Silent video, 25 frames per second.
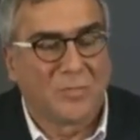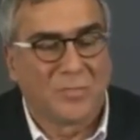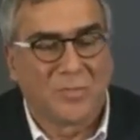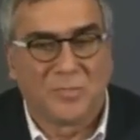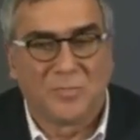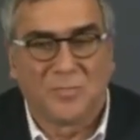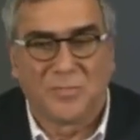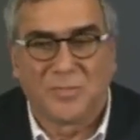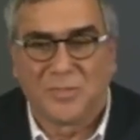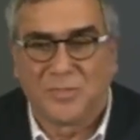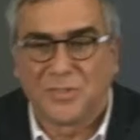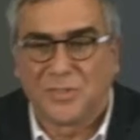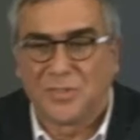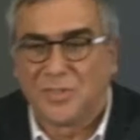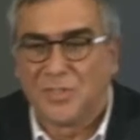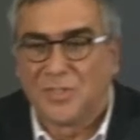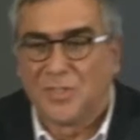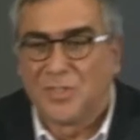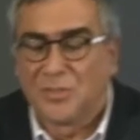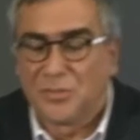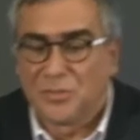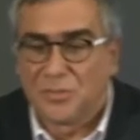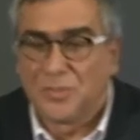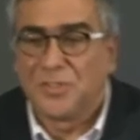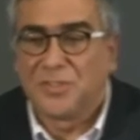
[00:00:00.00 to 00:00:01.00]
problems.
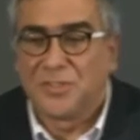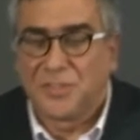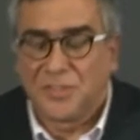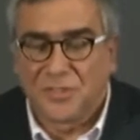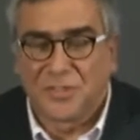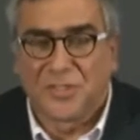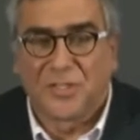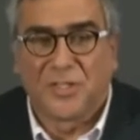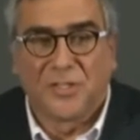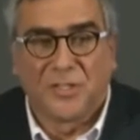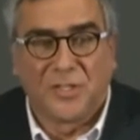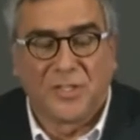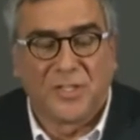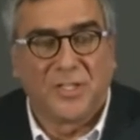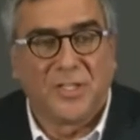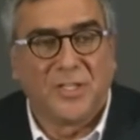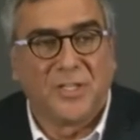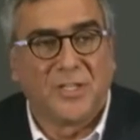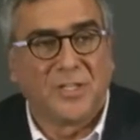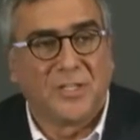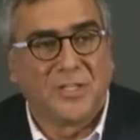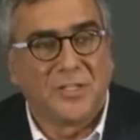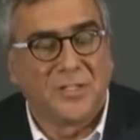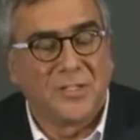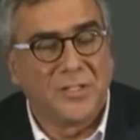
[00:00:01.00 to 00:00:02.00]
So this is
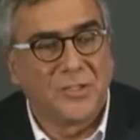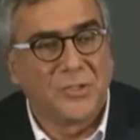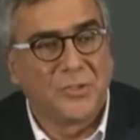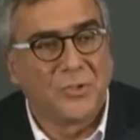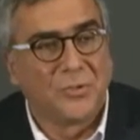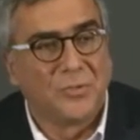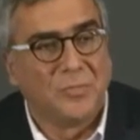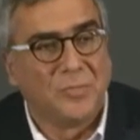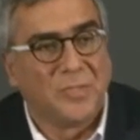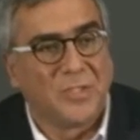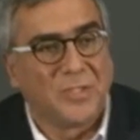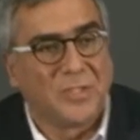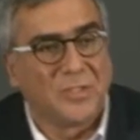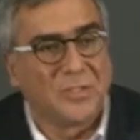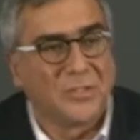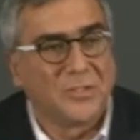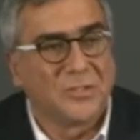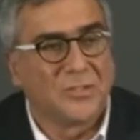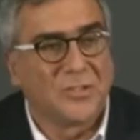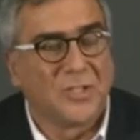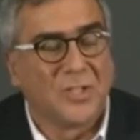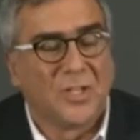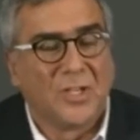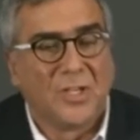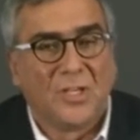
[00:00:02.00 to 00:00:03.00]
clearly an issue
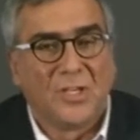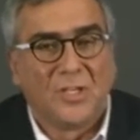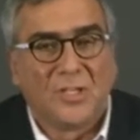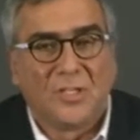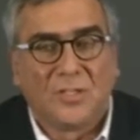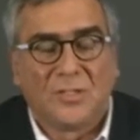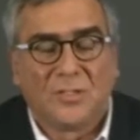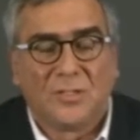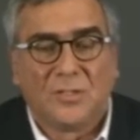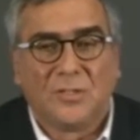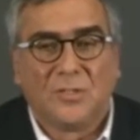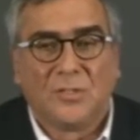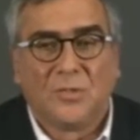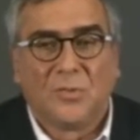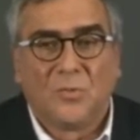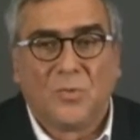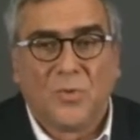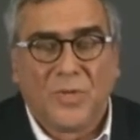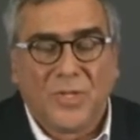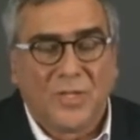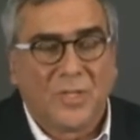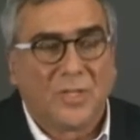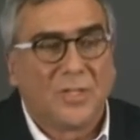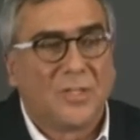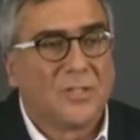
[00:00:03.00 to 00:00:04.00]
because
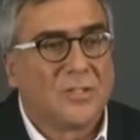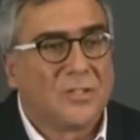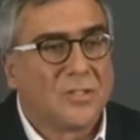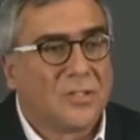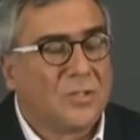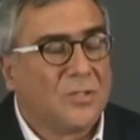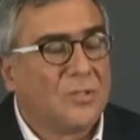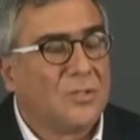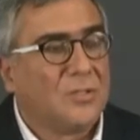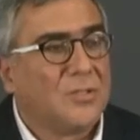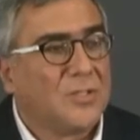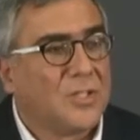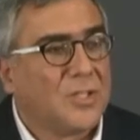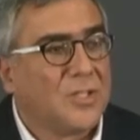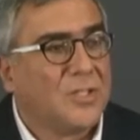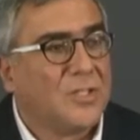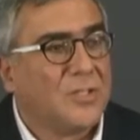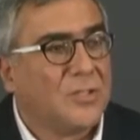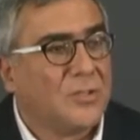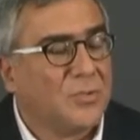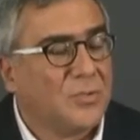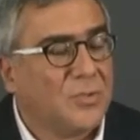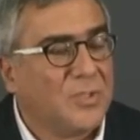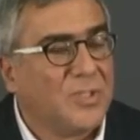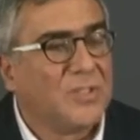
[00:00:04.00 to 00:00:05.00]
we are
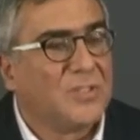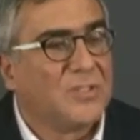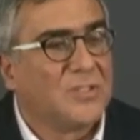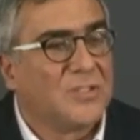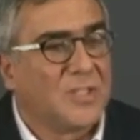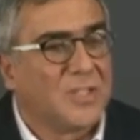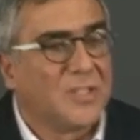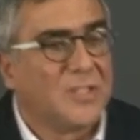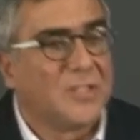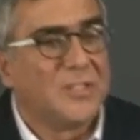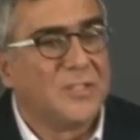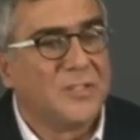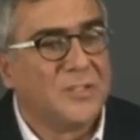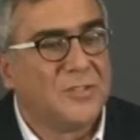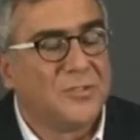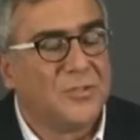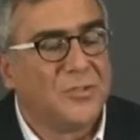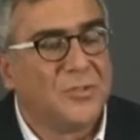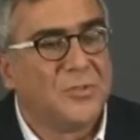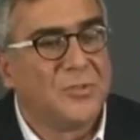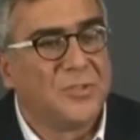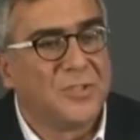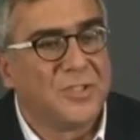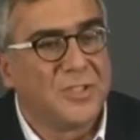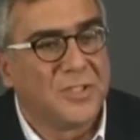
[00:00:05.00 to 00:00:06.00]
currently doing
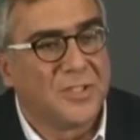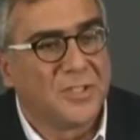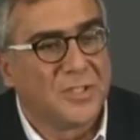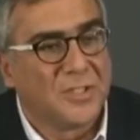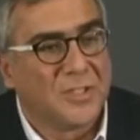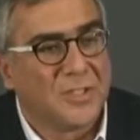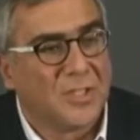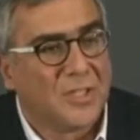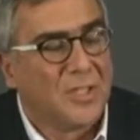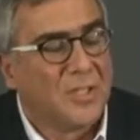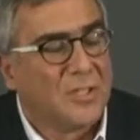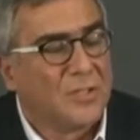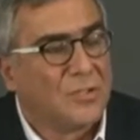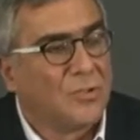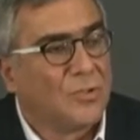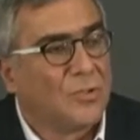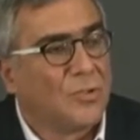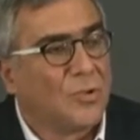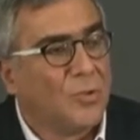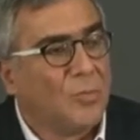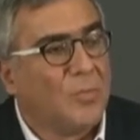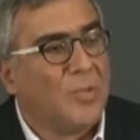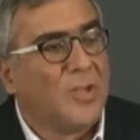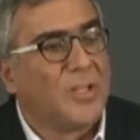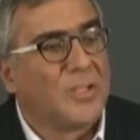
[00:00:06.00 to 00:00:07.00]
studies using the
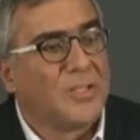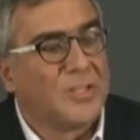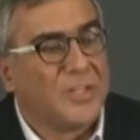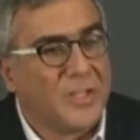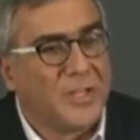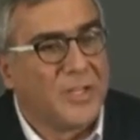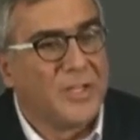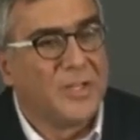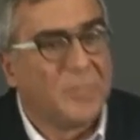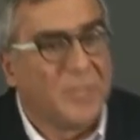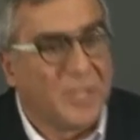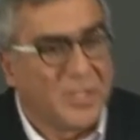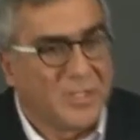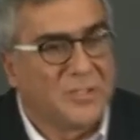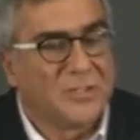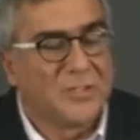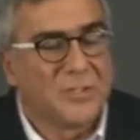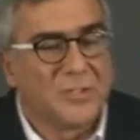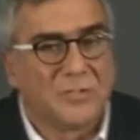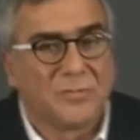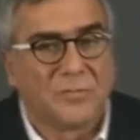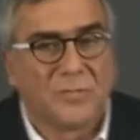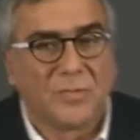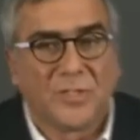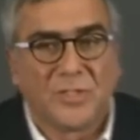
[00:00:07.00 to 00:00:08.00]
Quebec
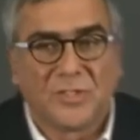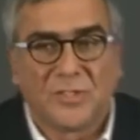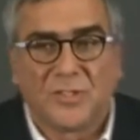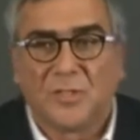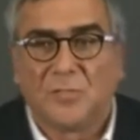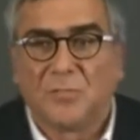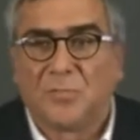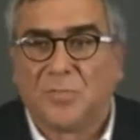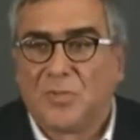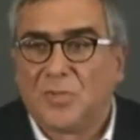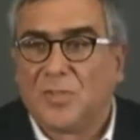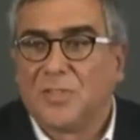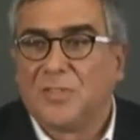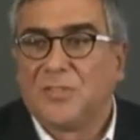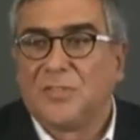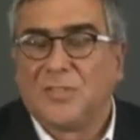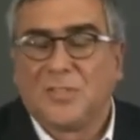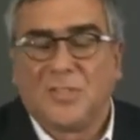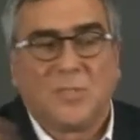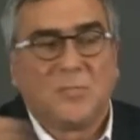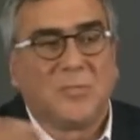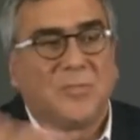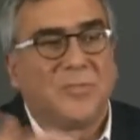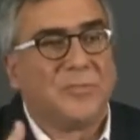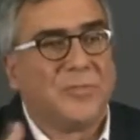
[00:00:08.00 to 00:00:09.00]
databases, for example, and
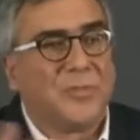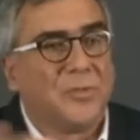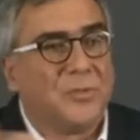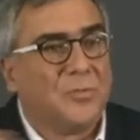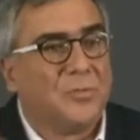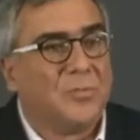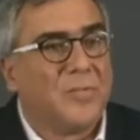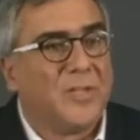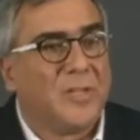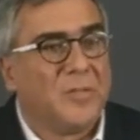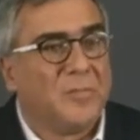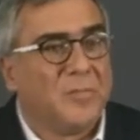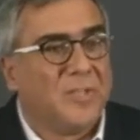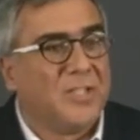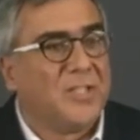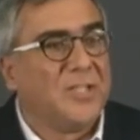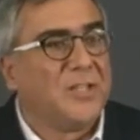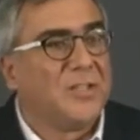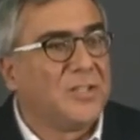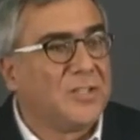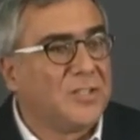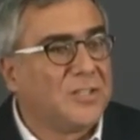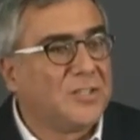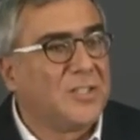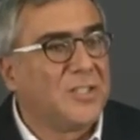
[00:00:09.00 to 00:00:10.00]
some of you may be
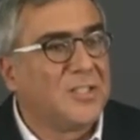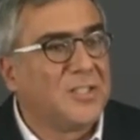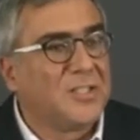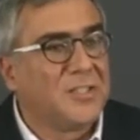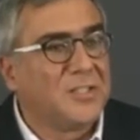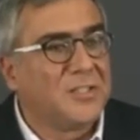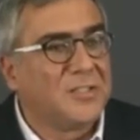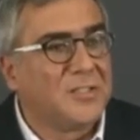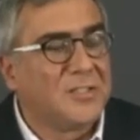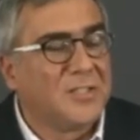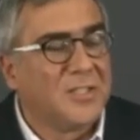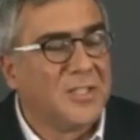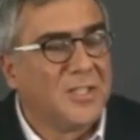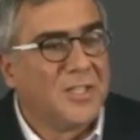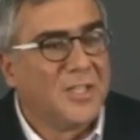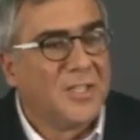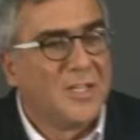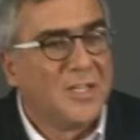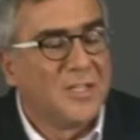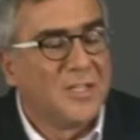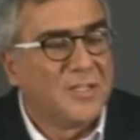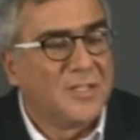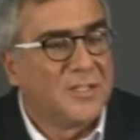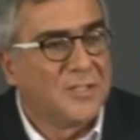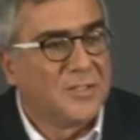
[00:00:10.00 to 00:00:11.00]
in our studies.
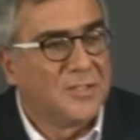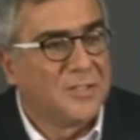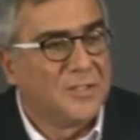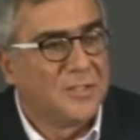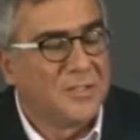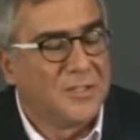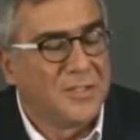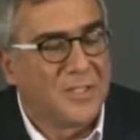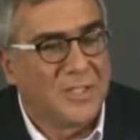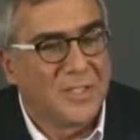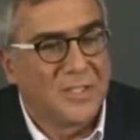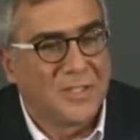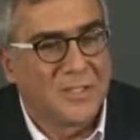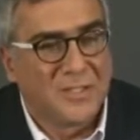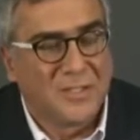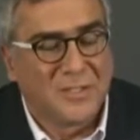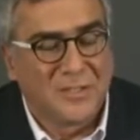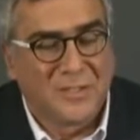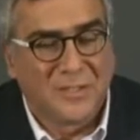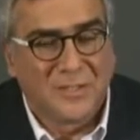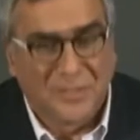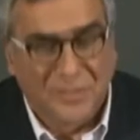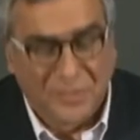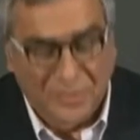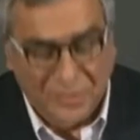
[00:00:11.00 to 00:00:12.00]

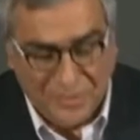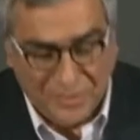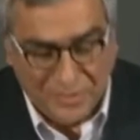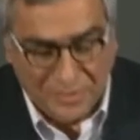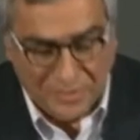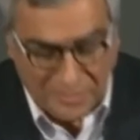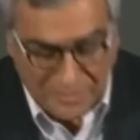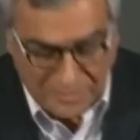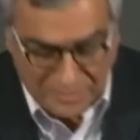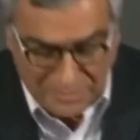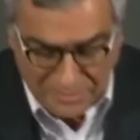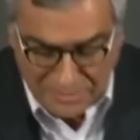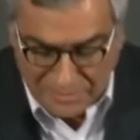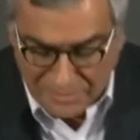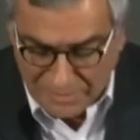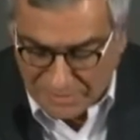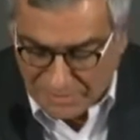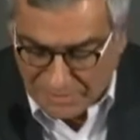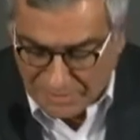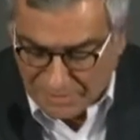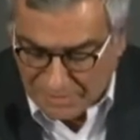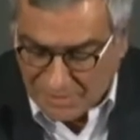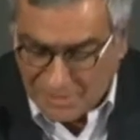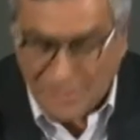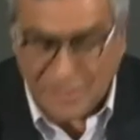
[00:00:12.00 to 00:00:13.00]
And
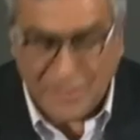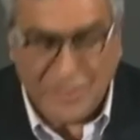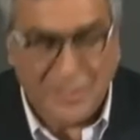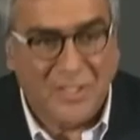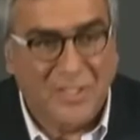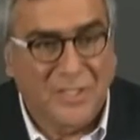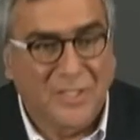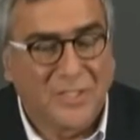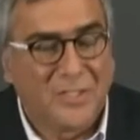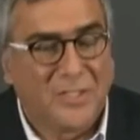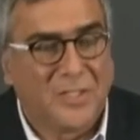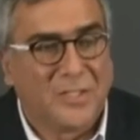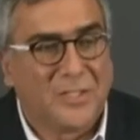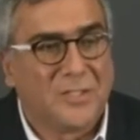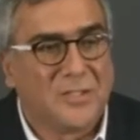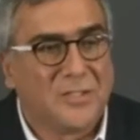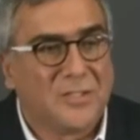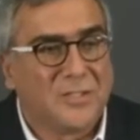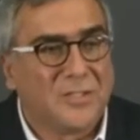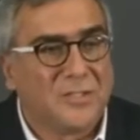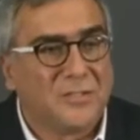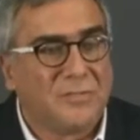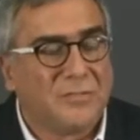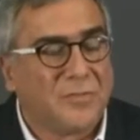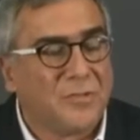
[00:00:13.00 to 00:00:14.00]
the idea here
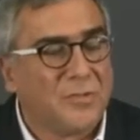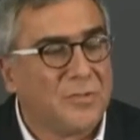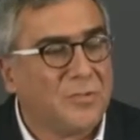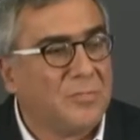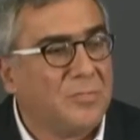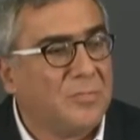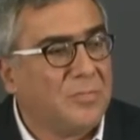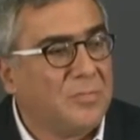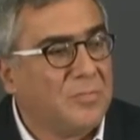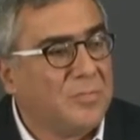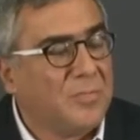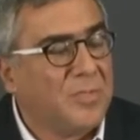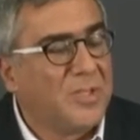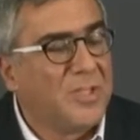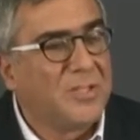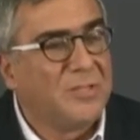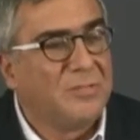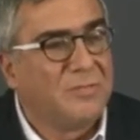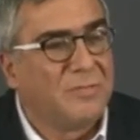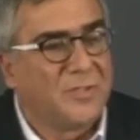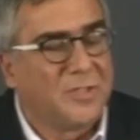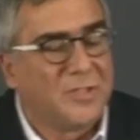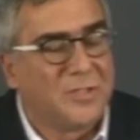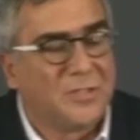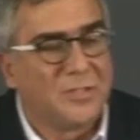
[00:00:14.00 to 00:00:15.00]
is that for the
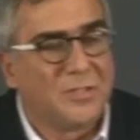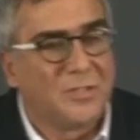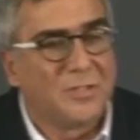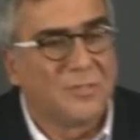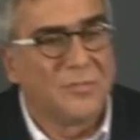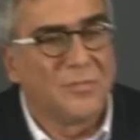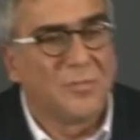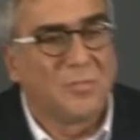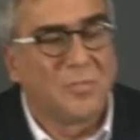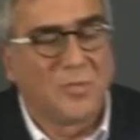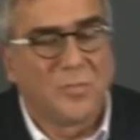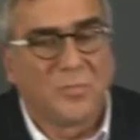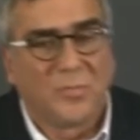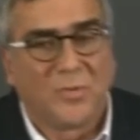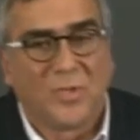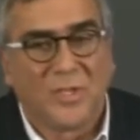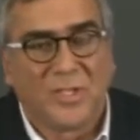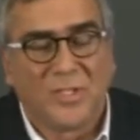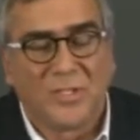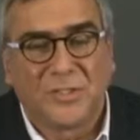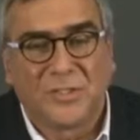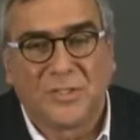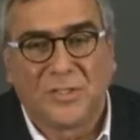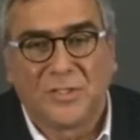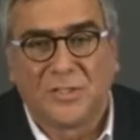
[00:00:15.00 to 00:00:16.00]
benefit of the
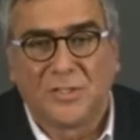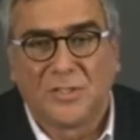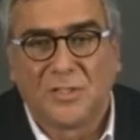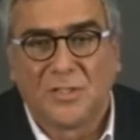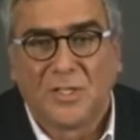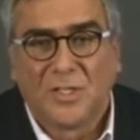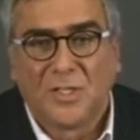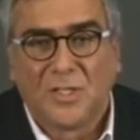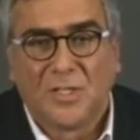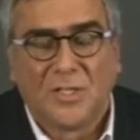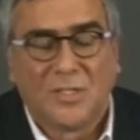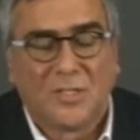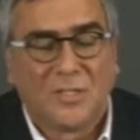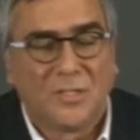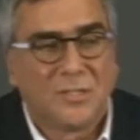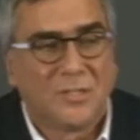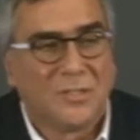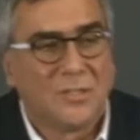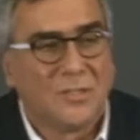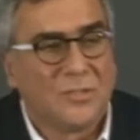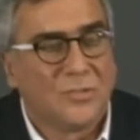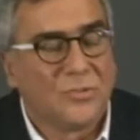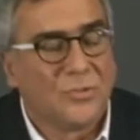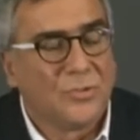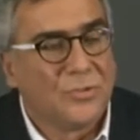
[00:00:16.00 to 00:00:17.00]
population,
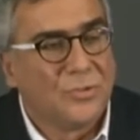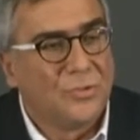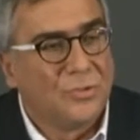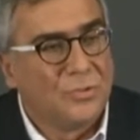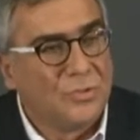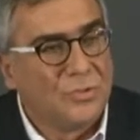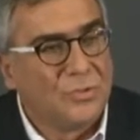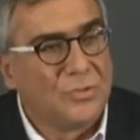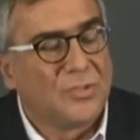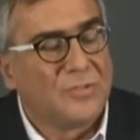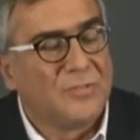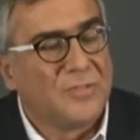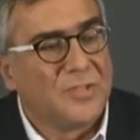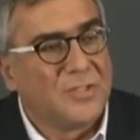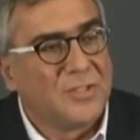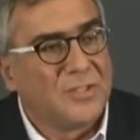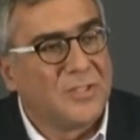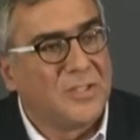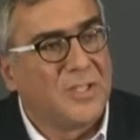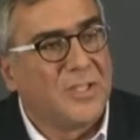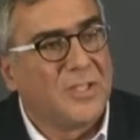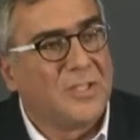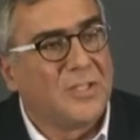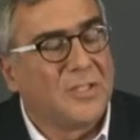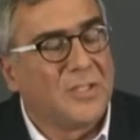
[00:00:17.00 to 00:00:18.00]
the use of
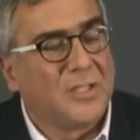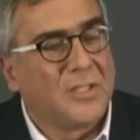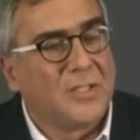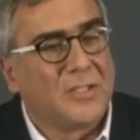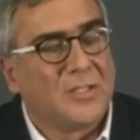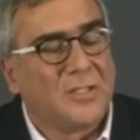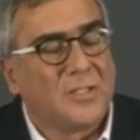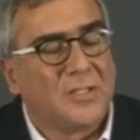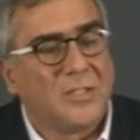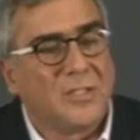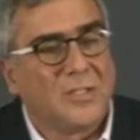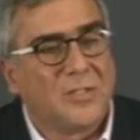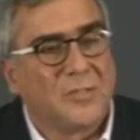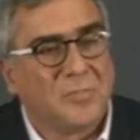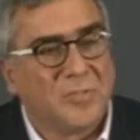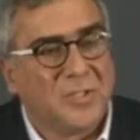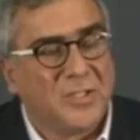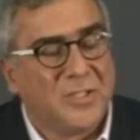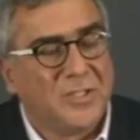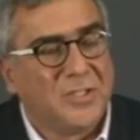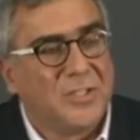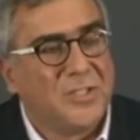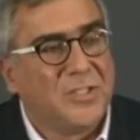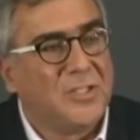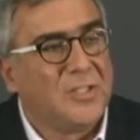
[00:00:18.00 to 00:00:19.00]
this data has
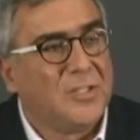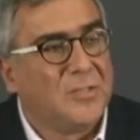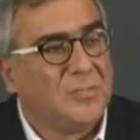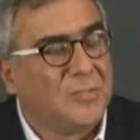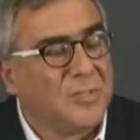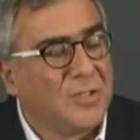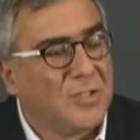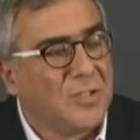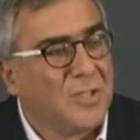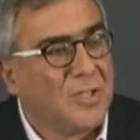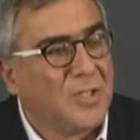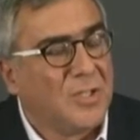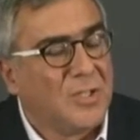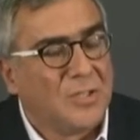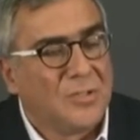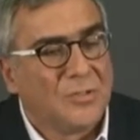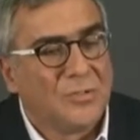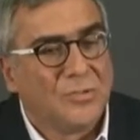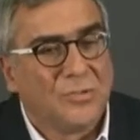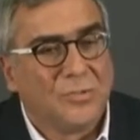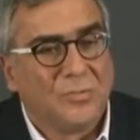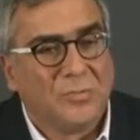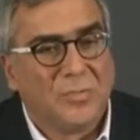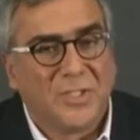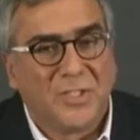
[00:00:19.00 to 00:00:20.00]
been deemed
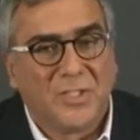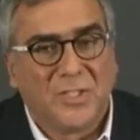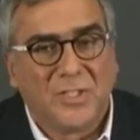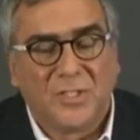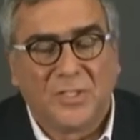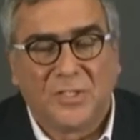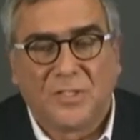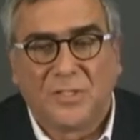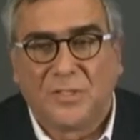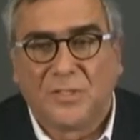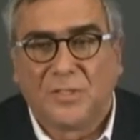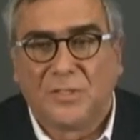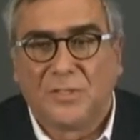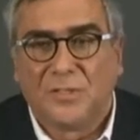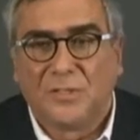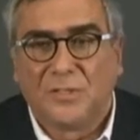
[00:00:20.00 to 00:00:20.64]
to be